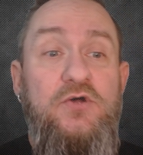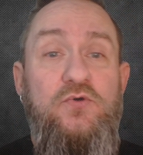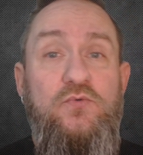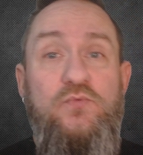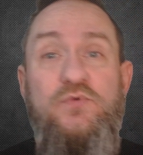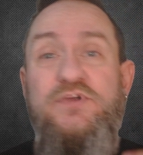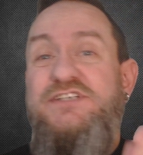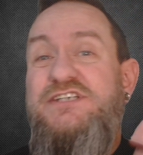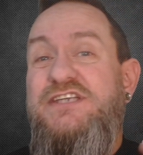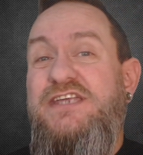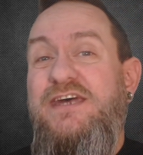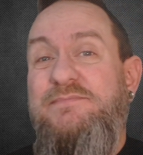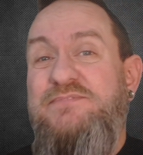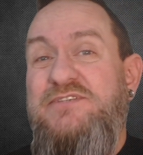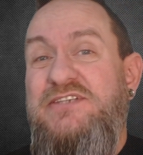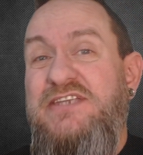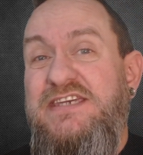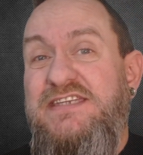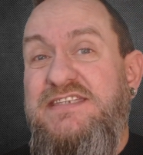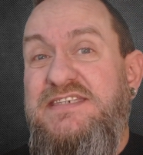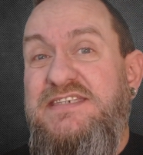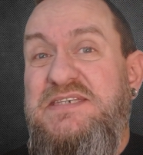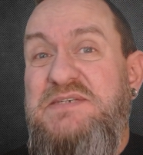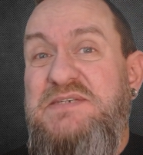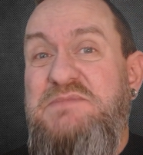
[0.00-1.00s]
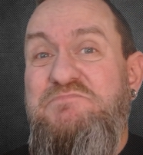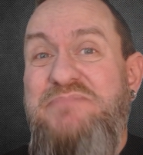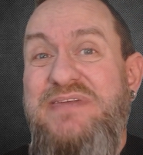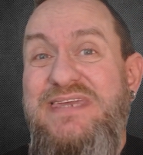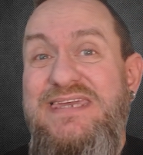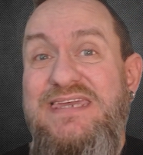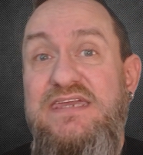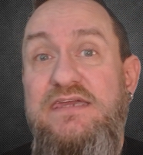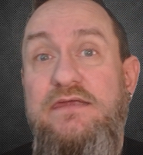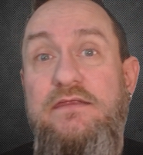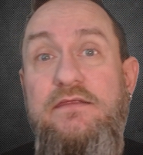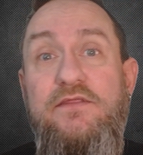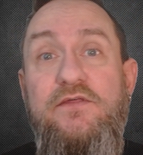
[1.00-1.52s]
Which steps need
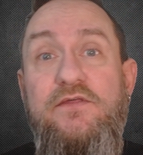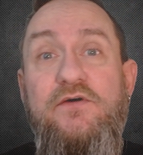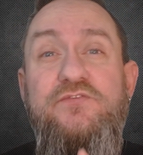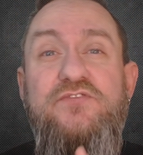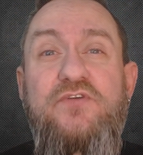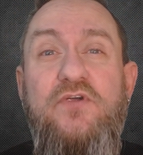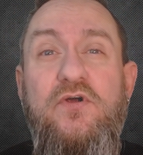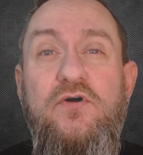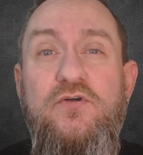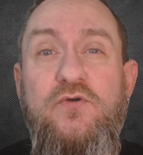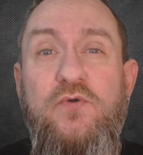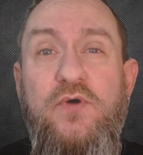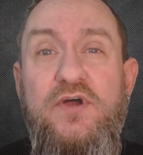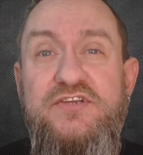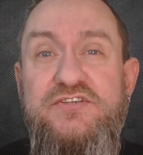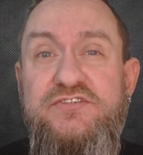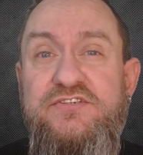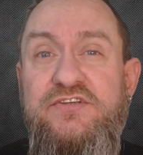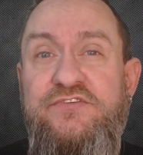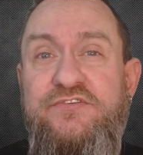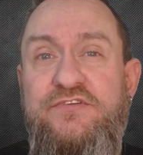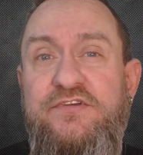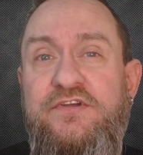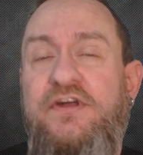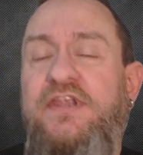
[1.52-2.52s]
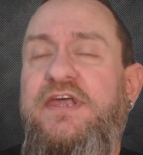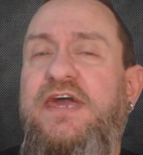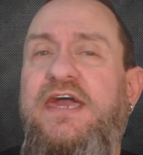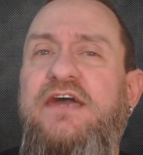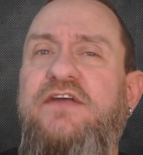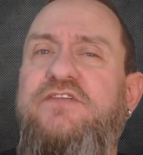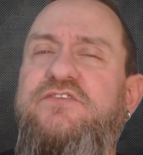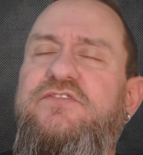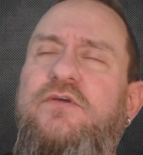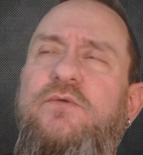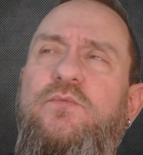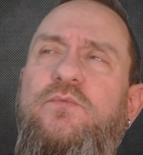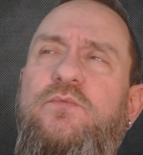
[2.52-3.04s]
speed? Those are all questions you're going to
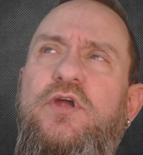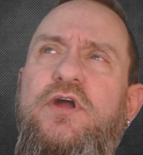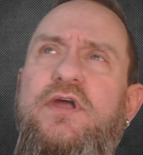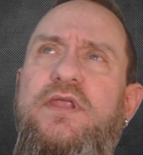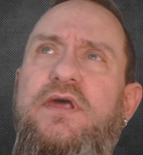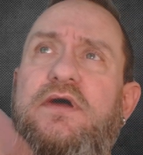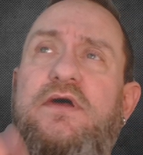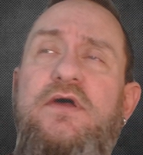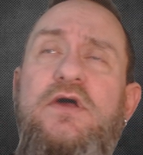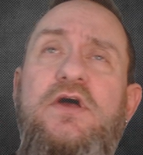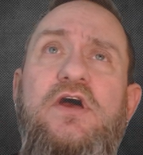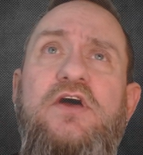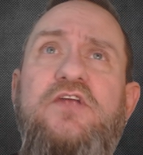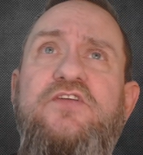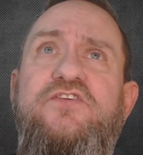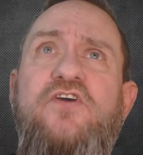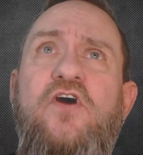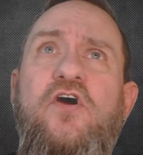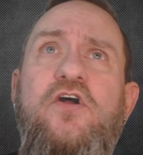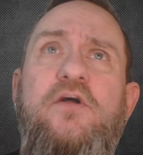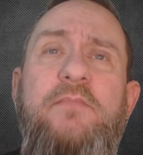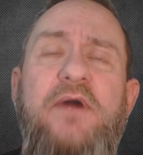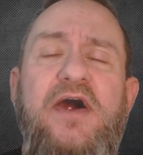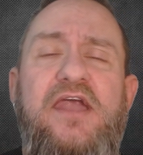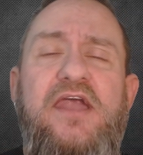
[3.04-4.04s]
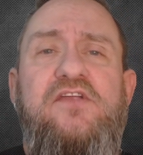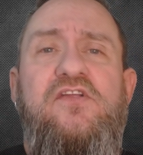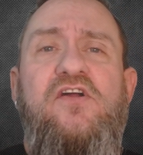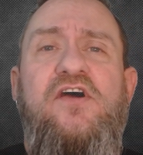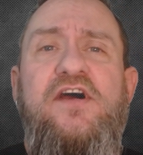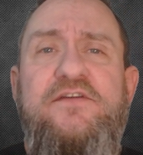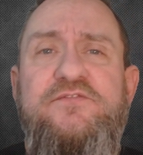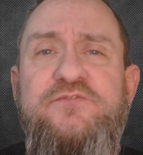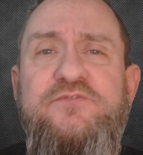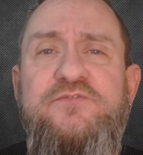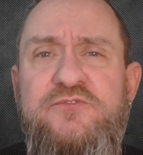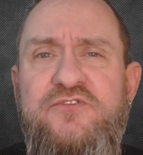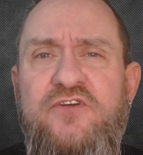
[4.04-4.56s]
answer. And we're going to talk about it, and I'll
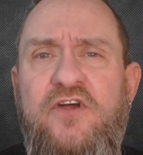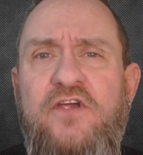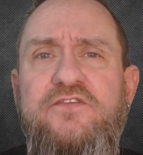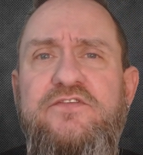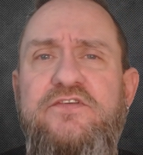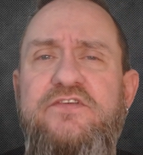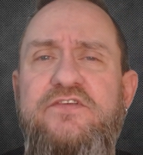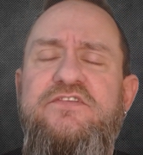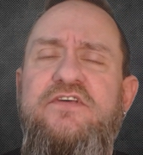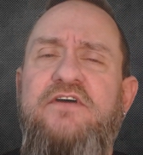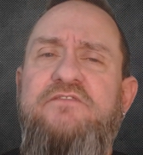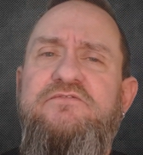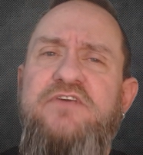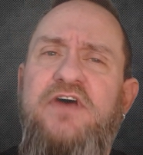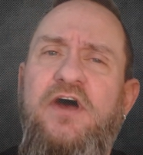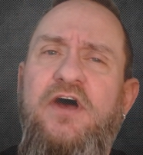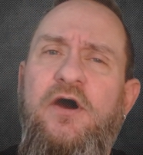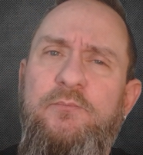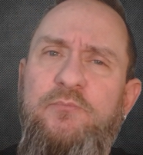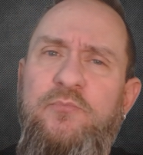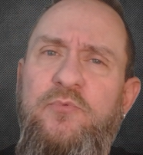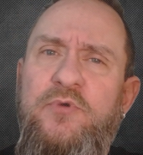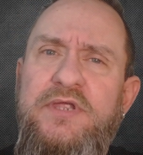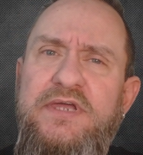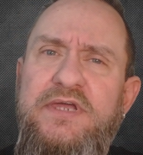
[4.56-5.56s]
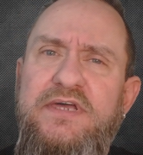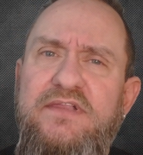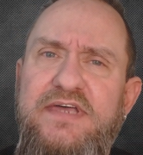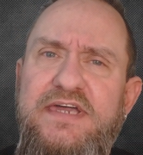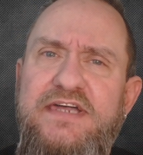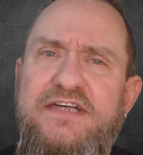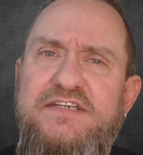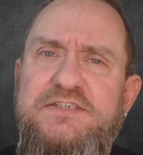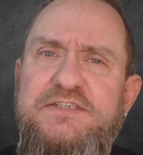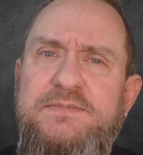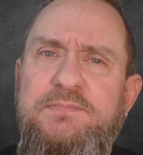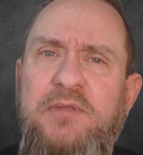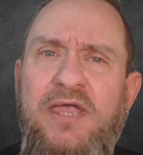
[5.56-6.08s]
have some charts and stuff to help really
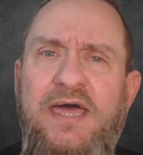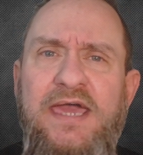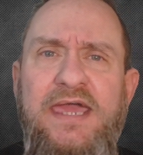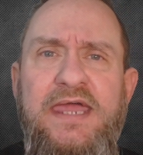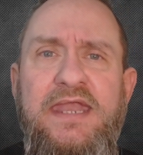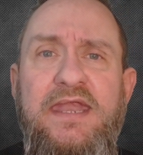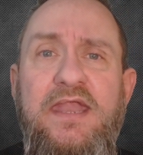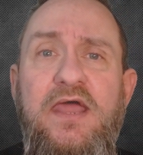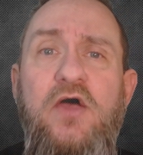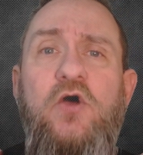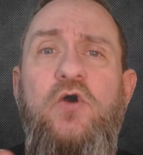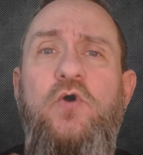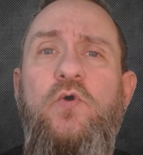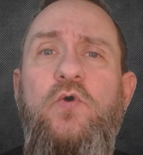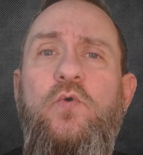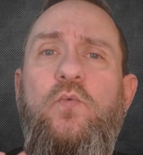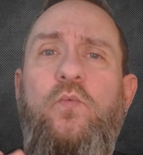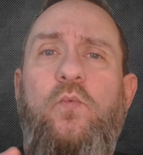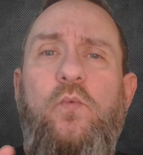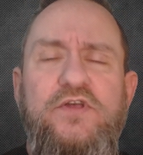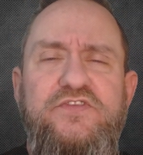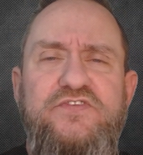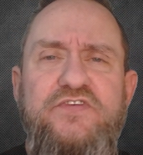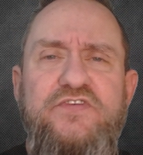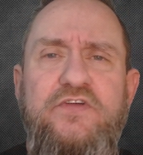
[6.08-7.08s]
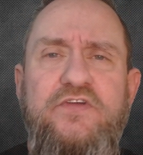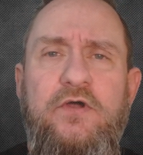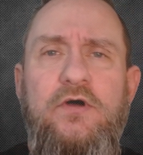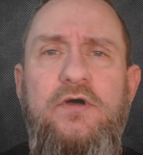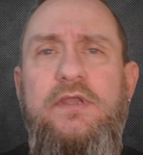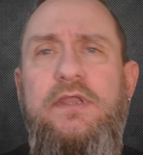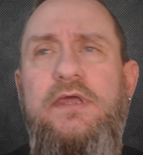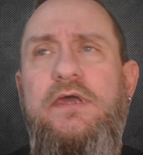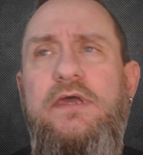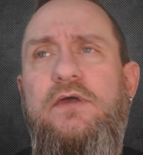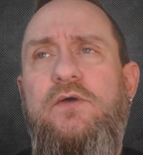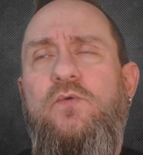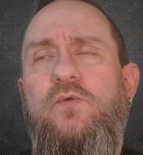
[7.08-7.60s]
explain what's
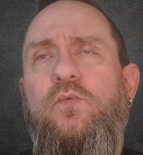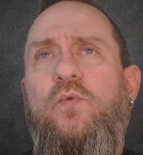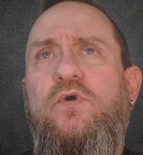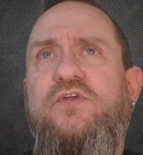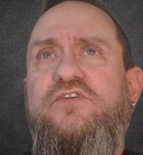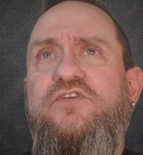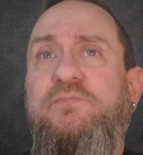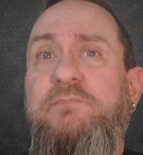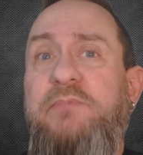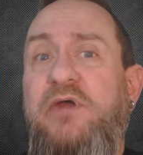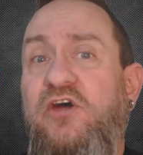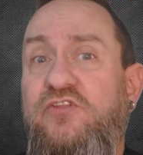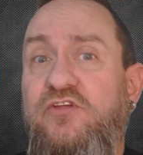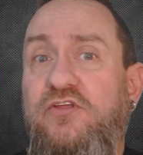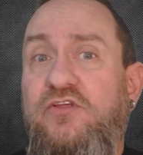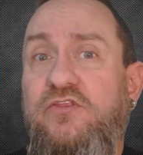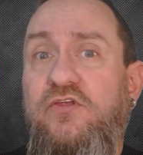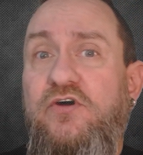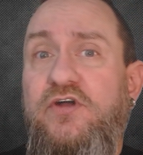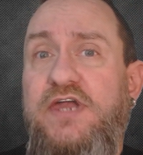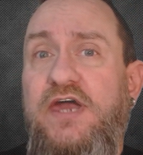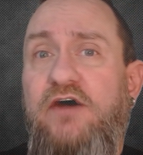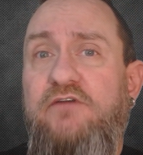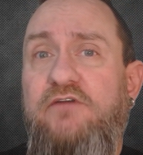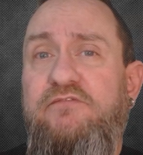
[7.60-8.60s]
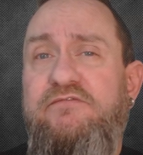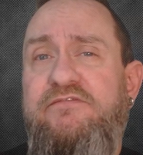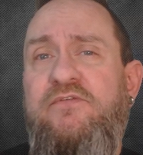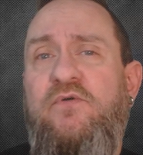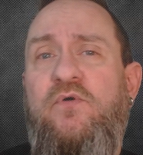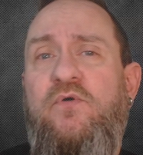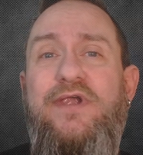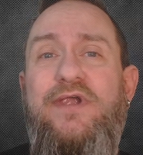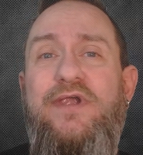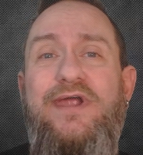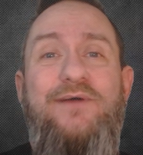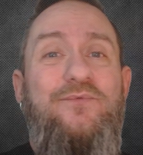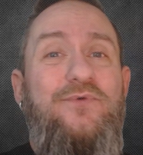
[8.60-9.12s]
good, what to be on the lookout
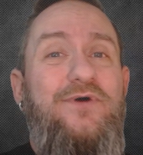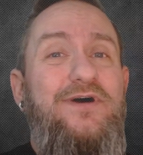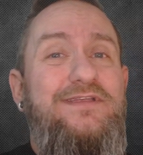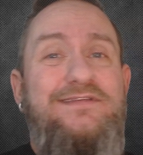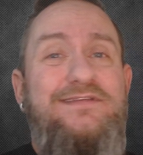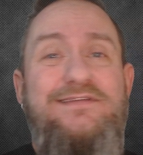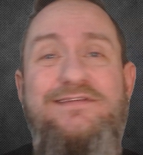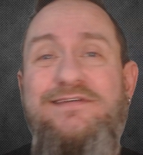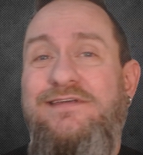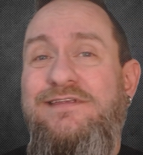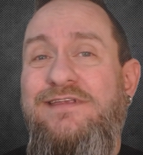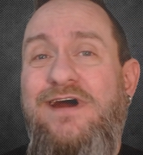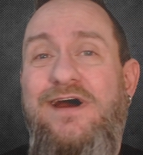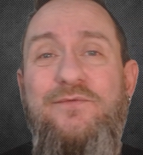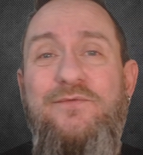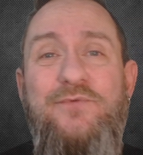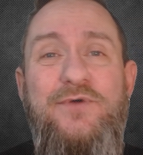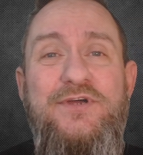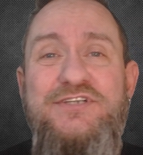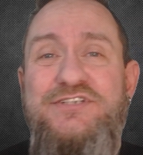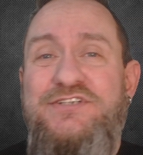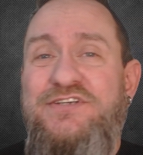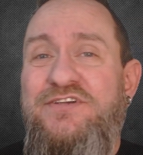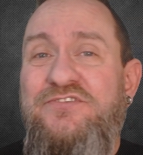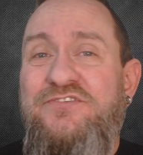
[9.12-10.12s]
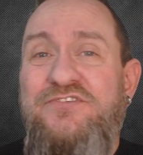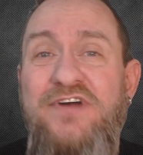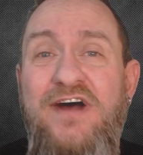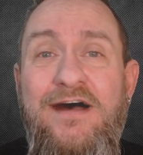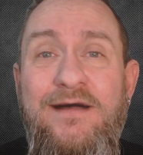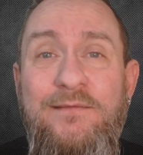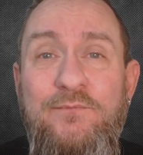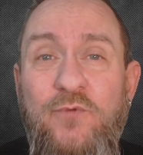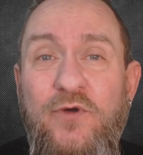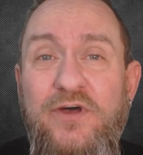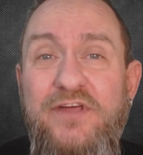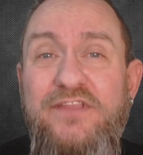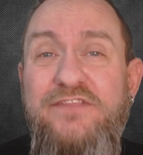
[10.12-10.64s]
for, and what to not waste your
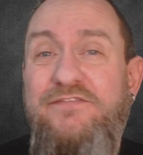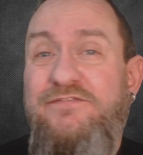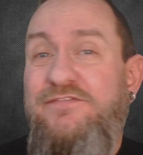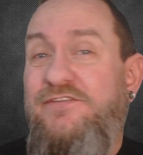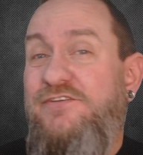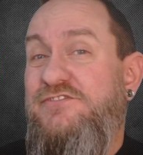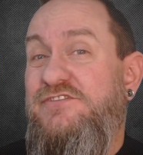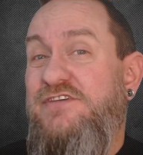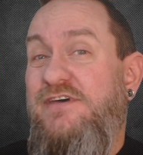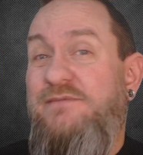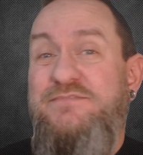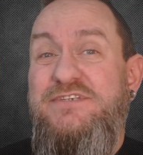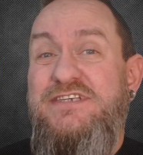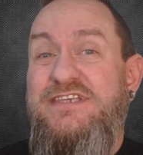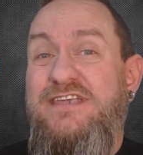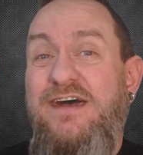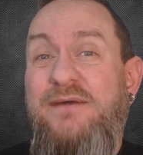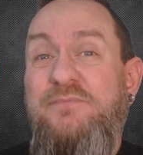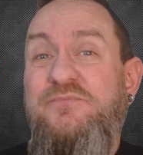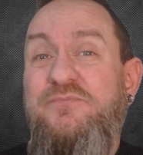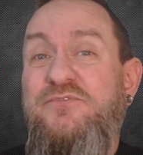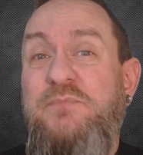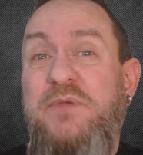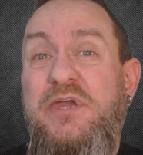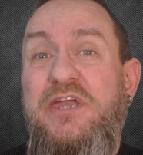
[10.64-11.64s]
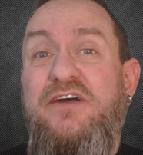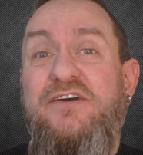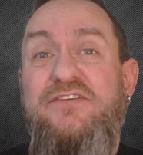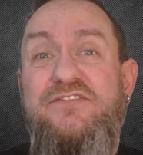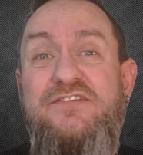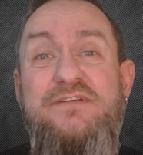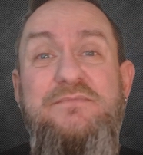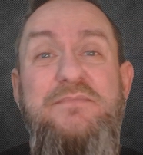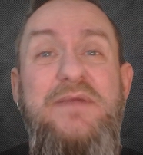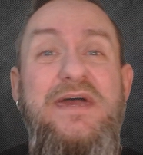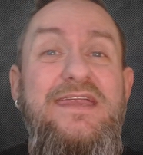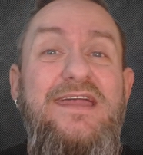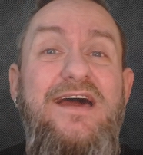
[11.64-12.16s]
time with for some steps, because
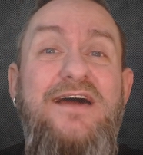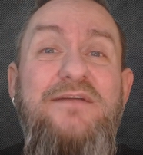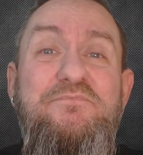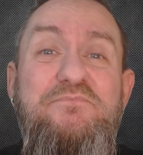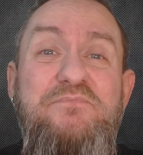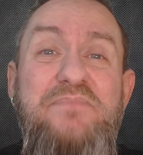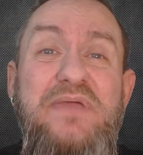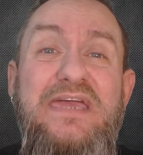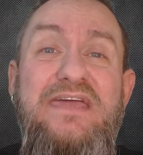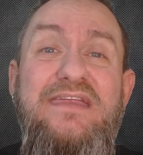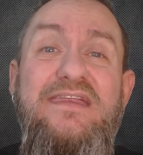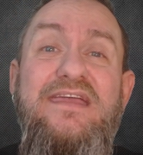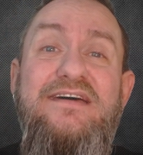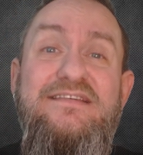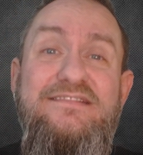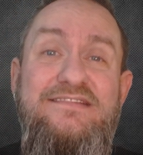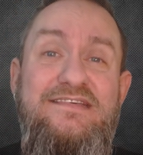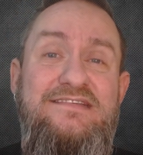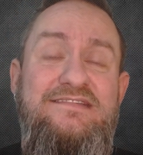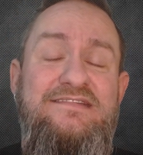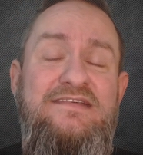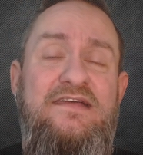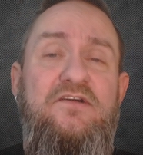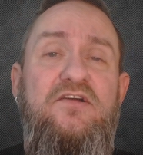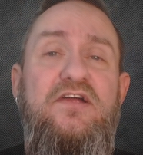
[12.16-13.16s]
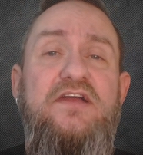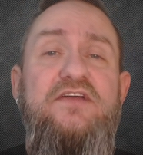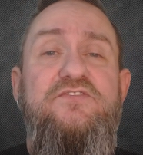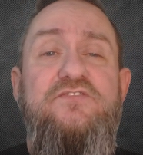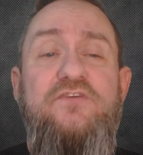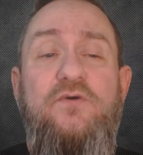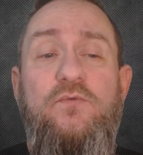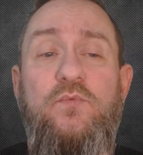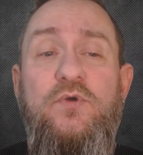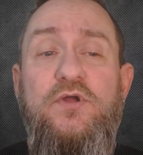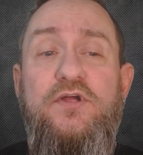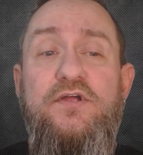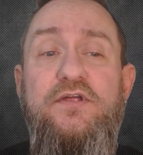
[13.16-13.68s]
it may not be necessary. So
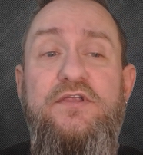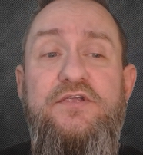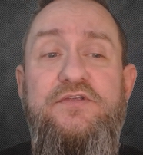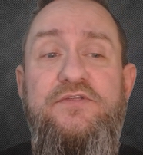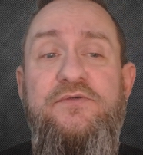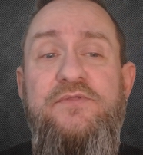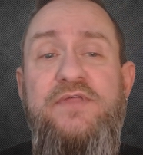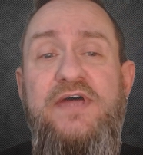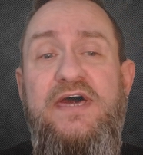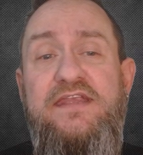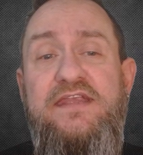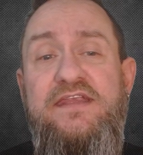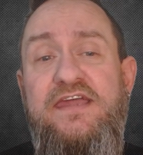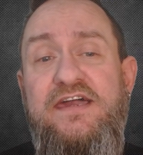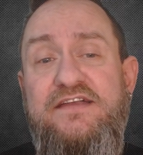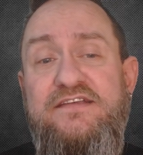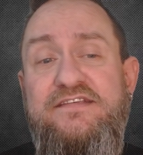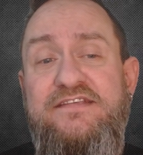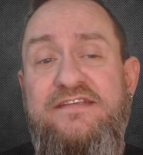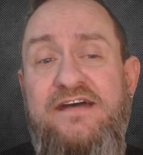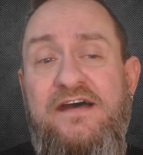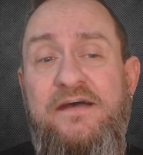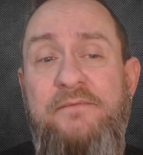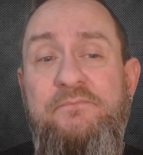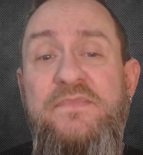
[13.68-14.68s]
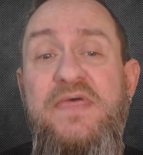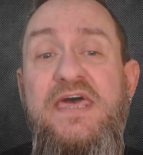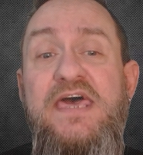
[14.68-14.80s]
we're going to do that next time.